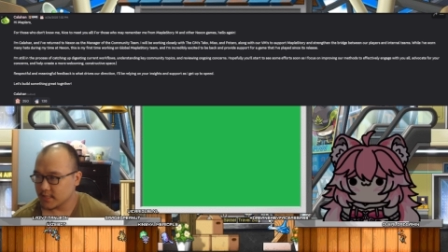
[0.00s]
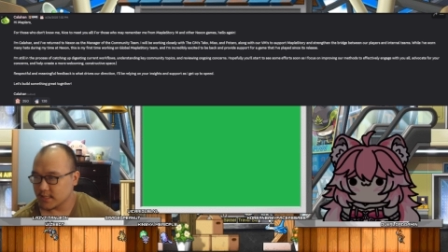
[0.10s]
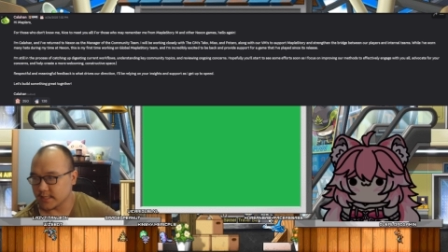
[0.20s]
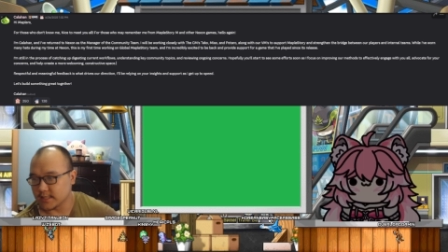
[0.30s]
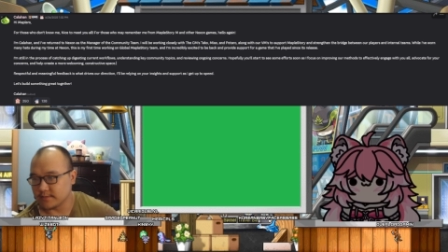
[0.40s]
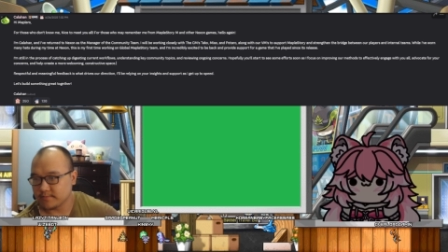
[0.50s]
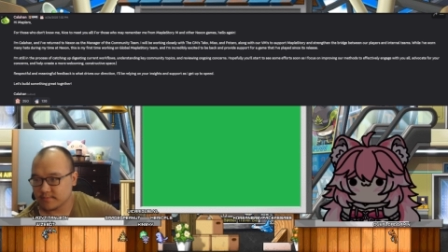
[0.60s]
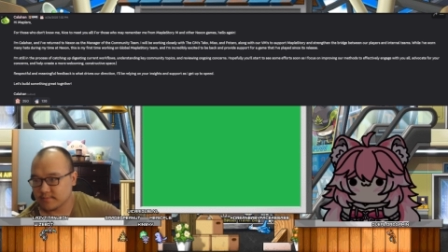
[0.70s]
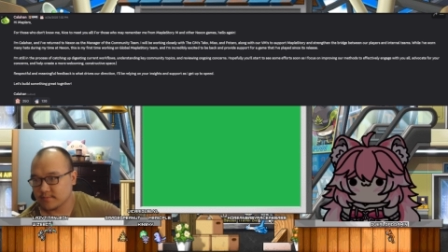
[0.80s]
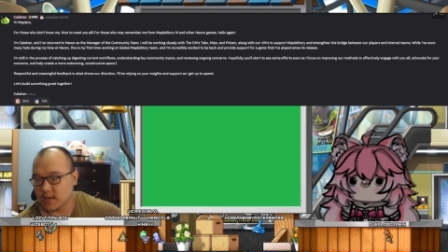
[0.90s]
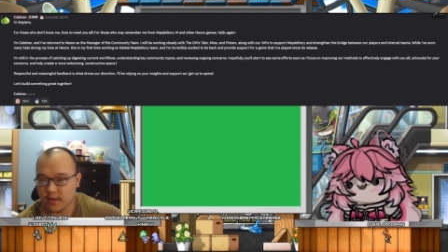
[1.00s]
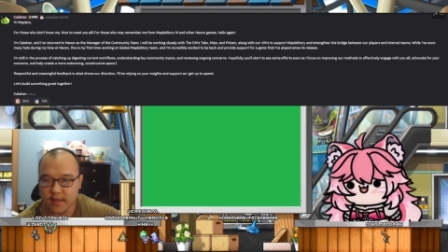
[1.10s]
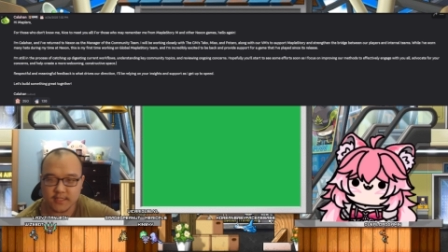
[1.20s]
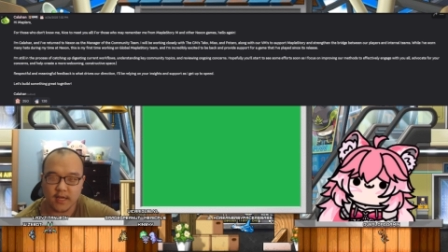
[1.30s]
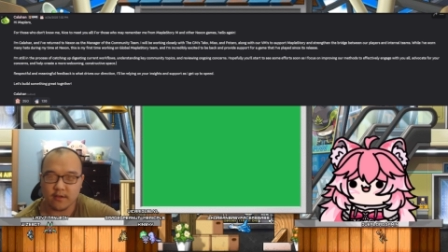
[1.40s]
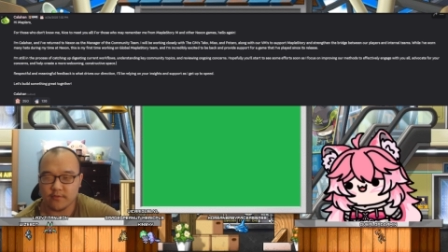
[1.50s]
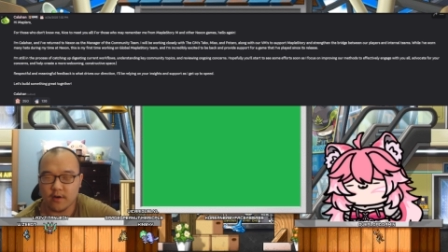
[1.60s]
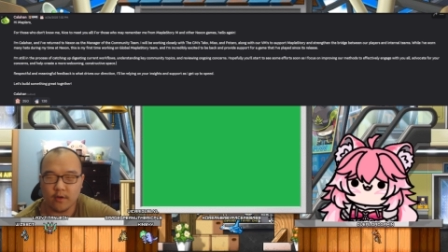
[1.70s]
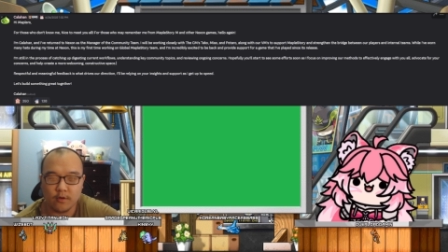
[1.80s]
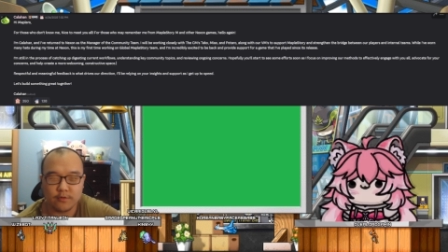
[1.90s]
Yeah. Although that's like a
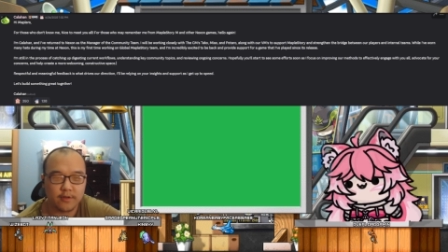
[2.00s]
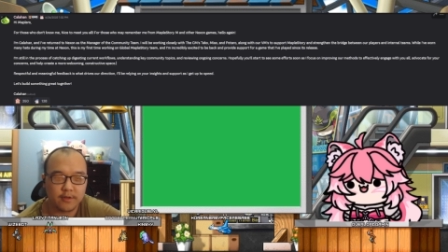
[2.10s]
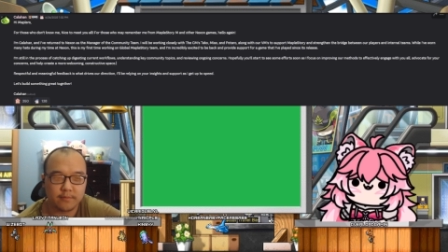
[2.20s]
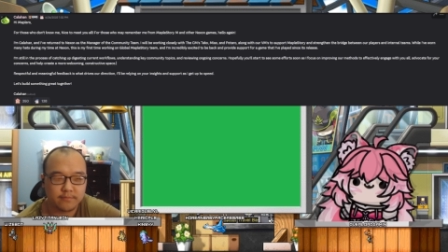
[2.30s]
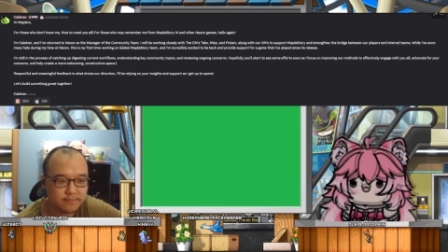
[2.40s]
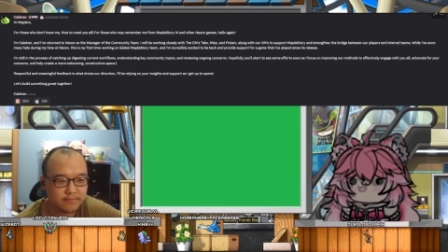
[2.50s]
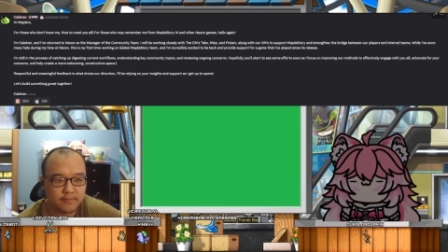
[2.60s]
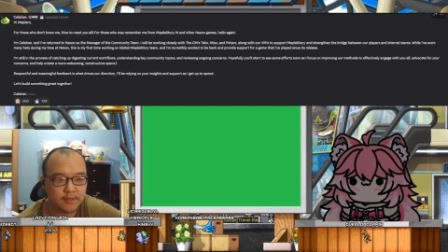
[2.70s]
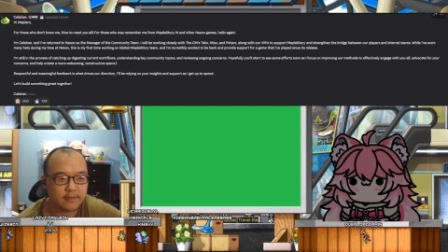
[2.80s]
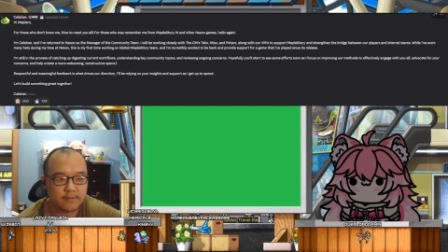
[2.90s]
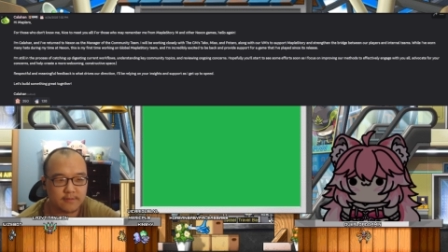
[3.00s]
very old thing, but